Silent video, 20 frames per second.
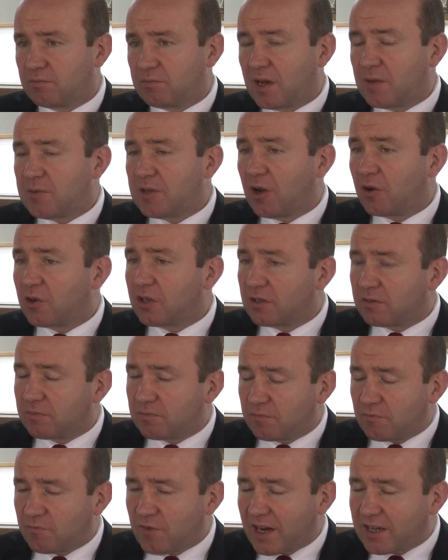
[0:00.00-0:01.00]
maybe only a
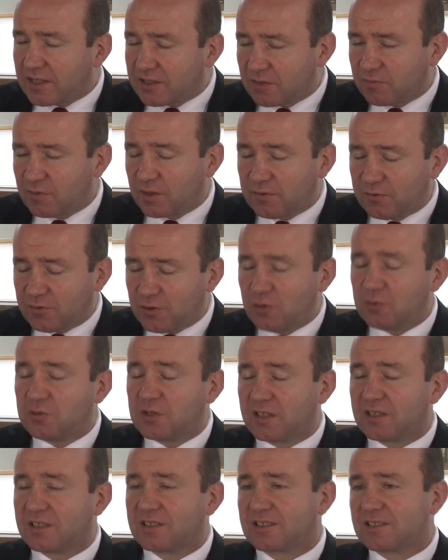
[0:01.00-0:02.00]
relatively few
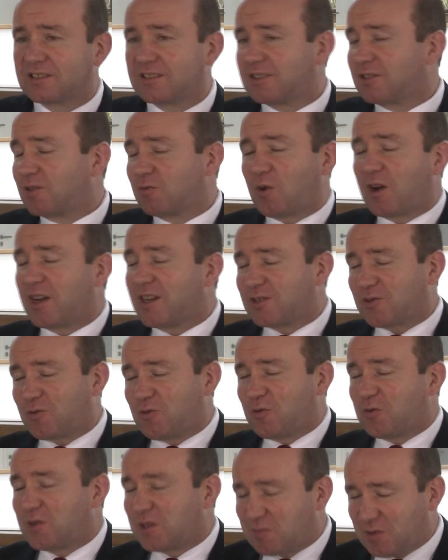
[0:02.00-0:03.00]
years is the way it's
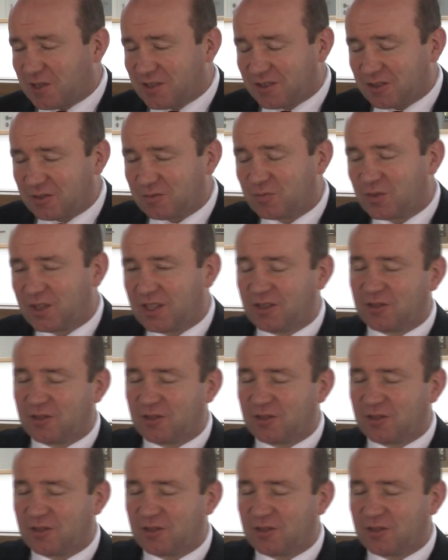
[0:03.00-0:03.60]
always been done.